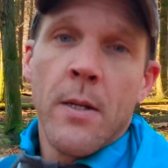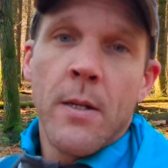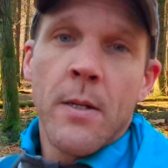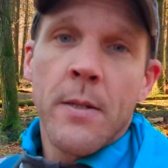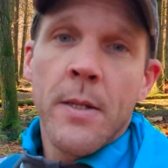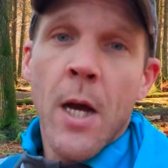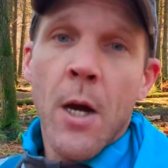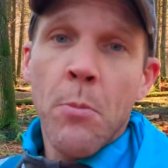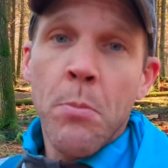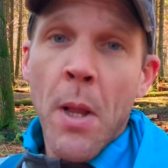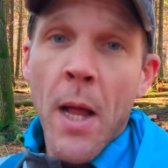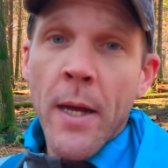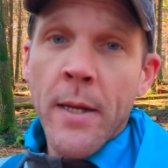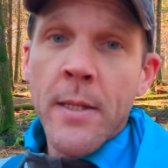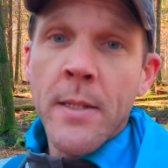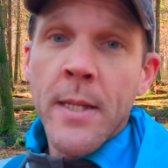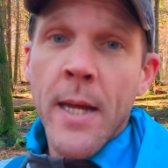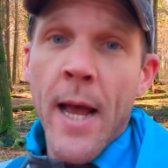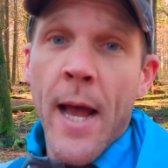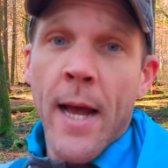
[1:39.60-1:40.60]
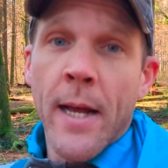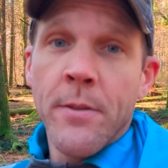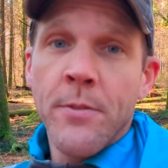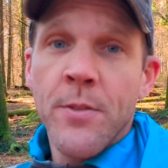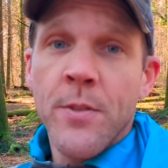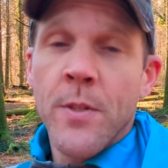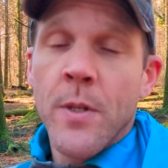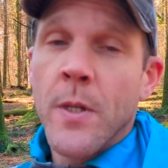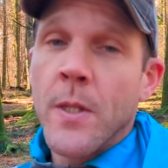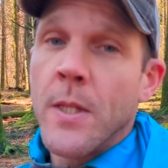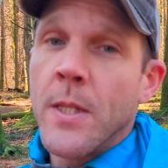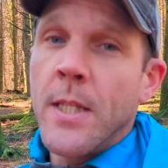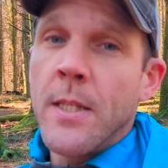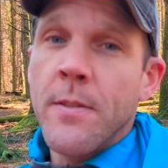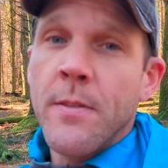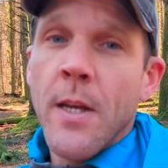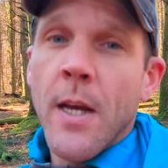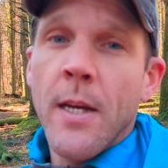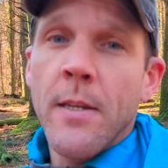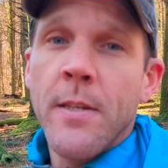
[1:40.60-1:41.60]
Now black and tans,
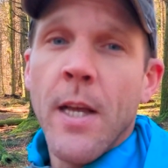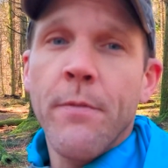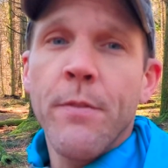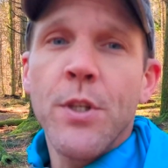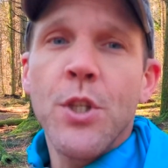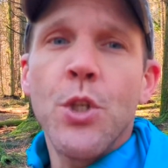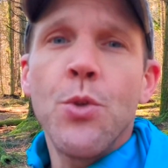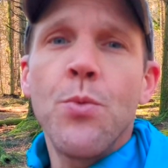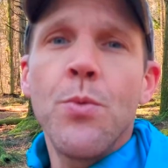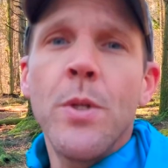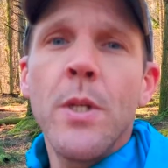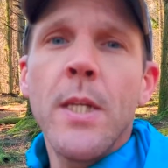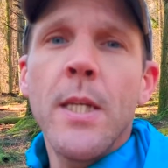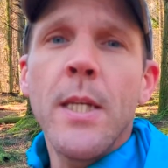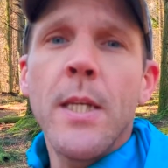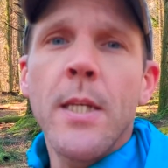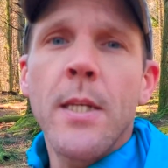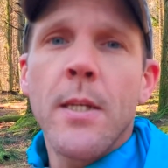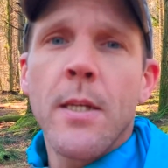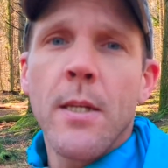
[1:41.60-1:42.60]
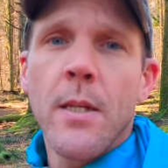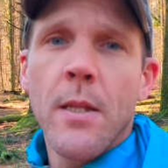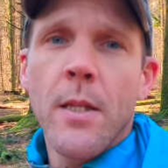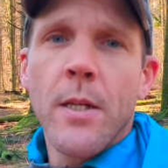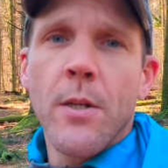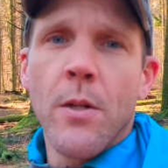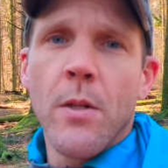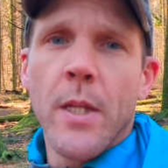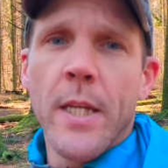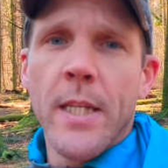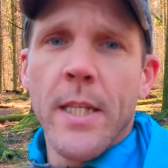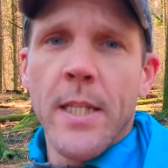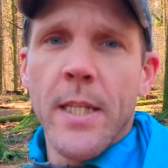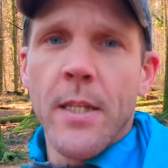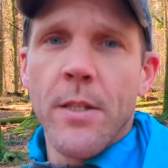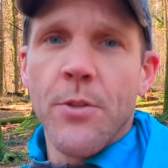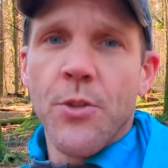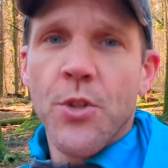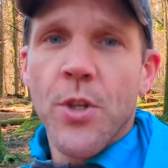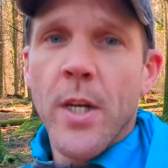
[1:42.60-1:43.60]
these guys have a unique little
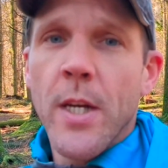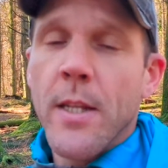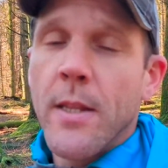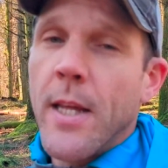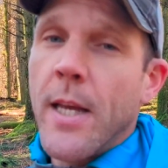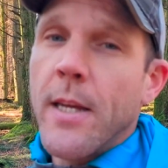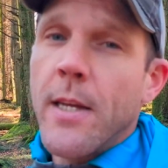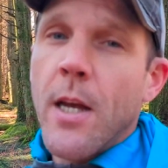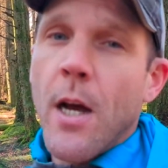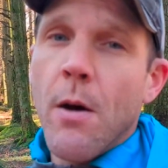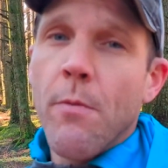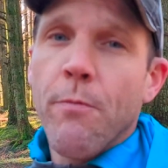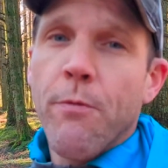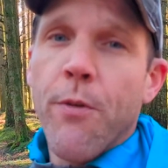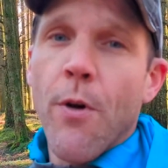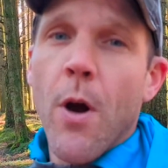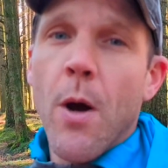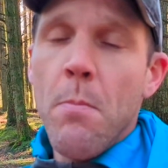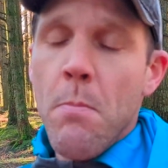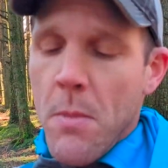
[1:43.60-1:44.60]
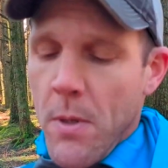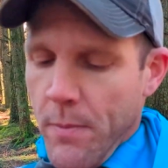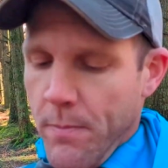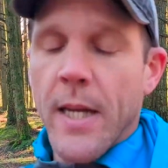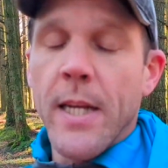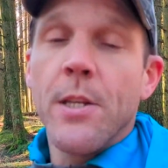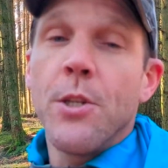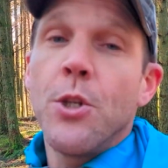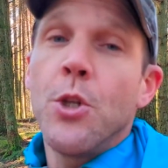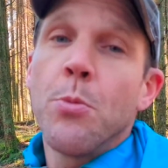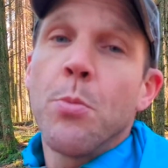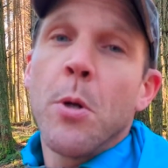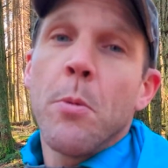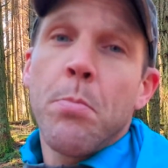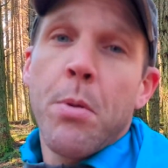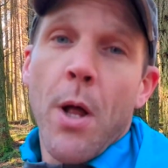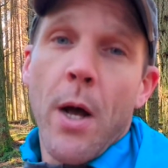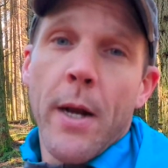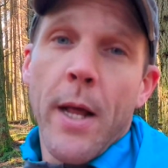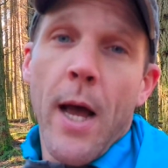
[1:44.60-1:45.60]
lineage. They come from St. Hubert
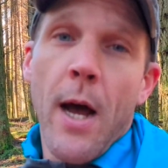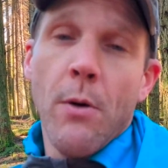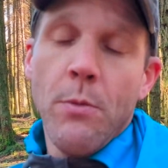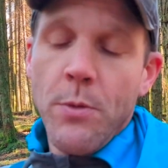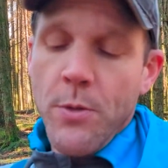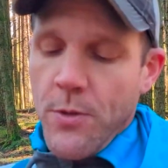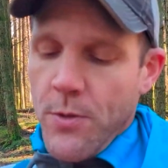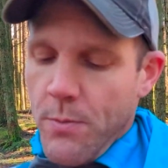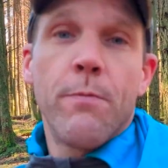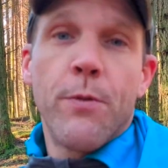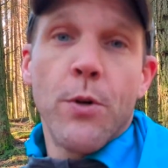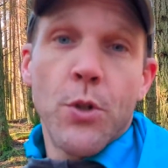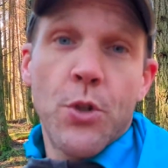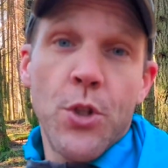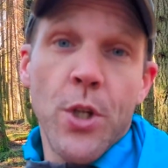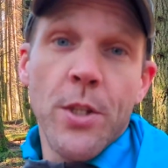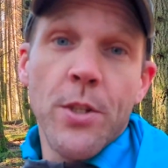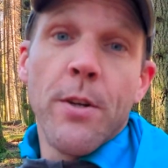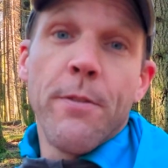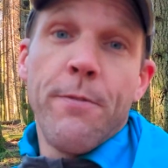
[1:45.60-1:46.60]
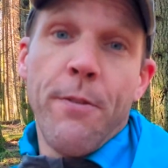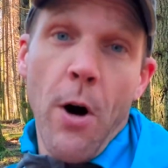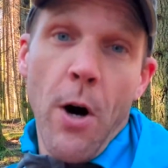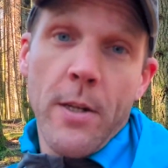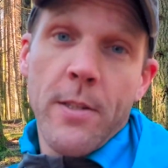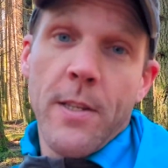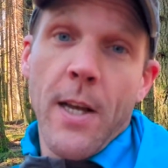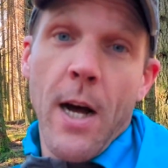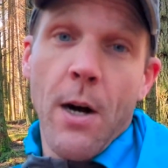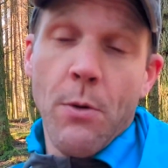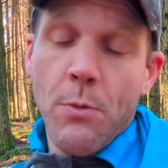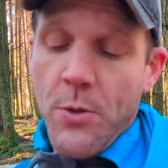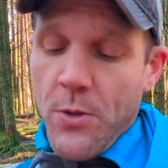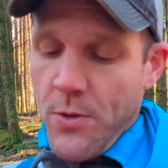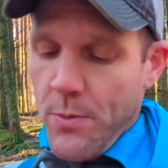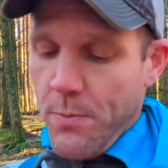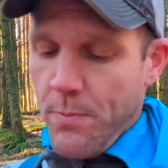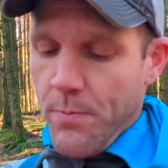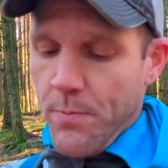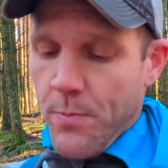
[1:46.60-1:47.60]
bloodhounds, Virginia
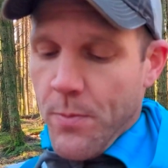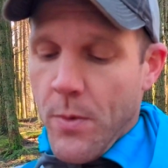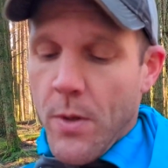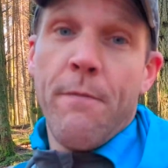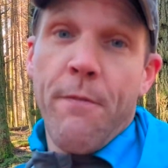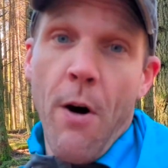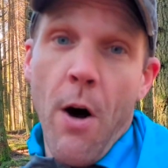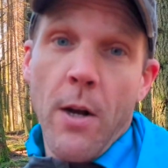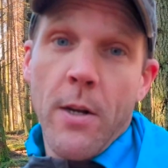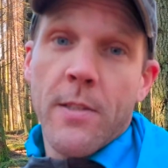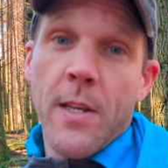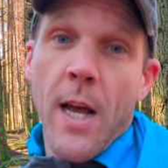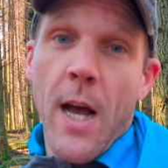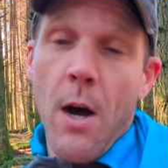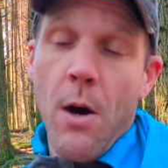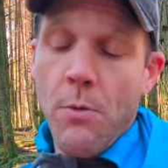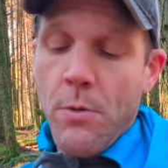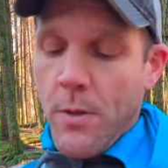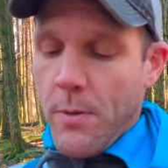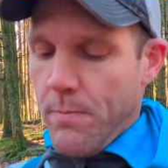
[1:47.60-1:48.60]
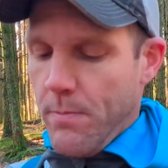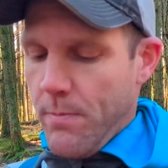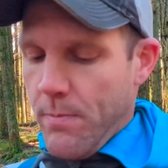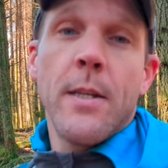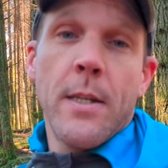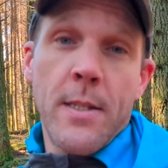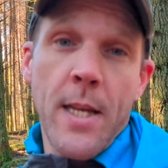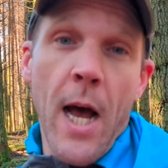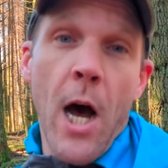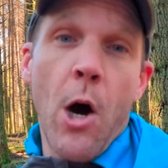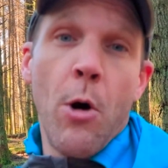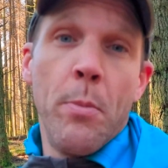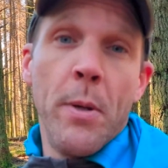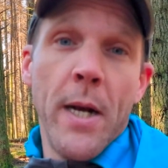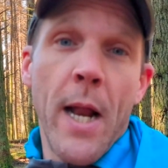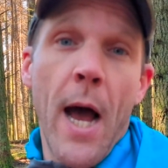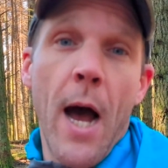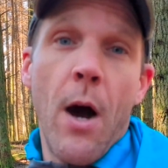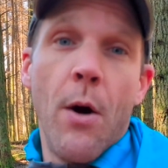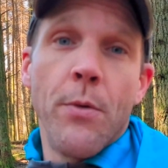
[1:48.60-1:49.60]
foxhounds, a foxhound, and a
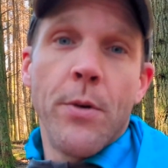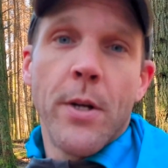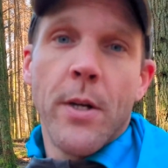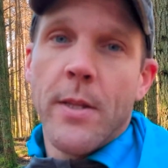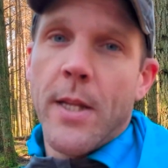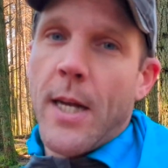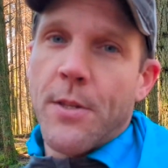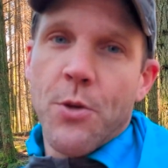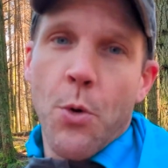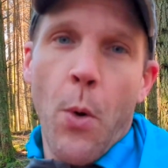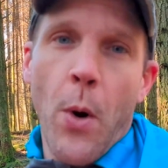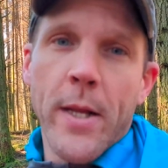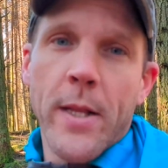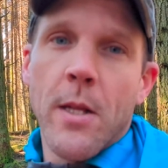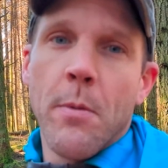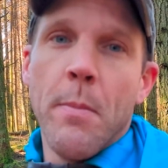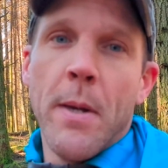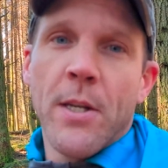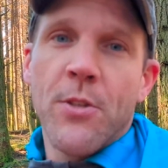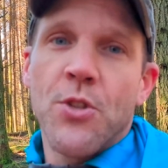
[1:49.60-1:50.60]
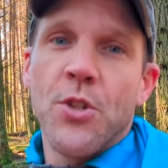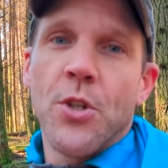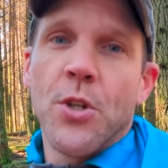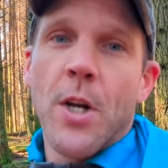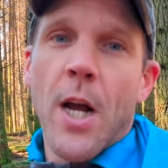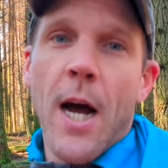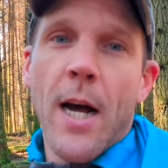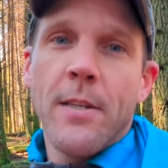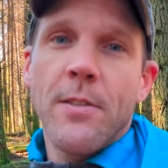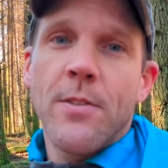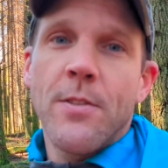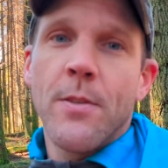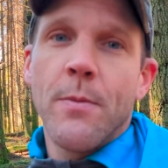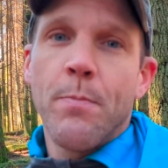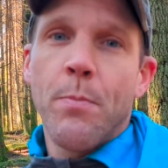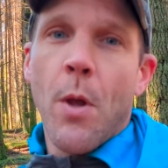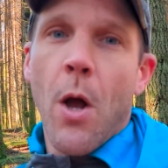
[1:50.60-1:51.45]
Talbot hound. That's quite the mixture, guys.